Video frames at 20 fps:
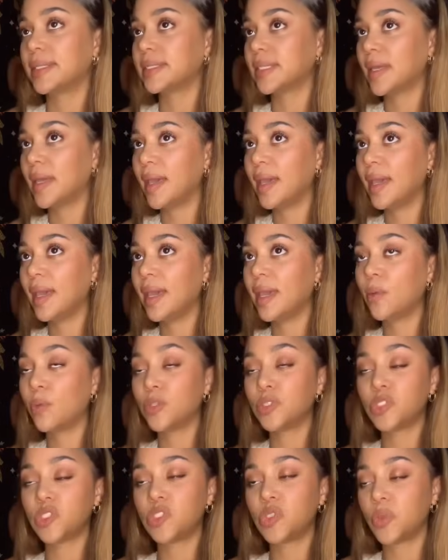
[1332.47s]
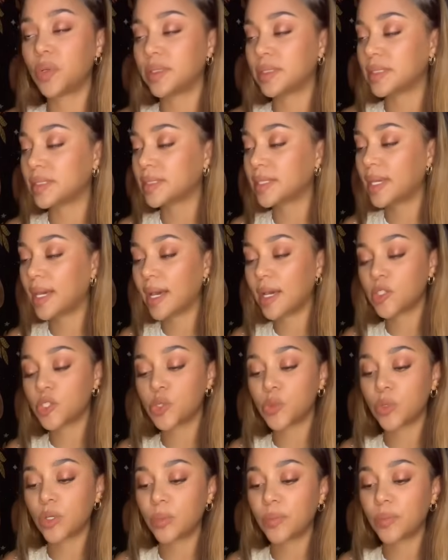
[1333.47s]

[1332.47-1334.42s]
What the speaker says: hey, we're just doing this casual,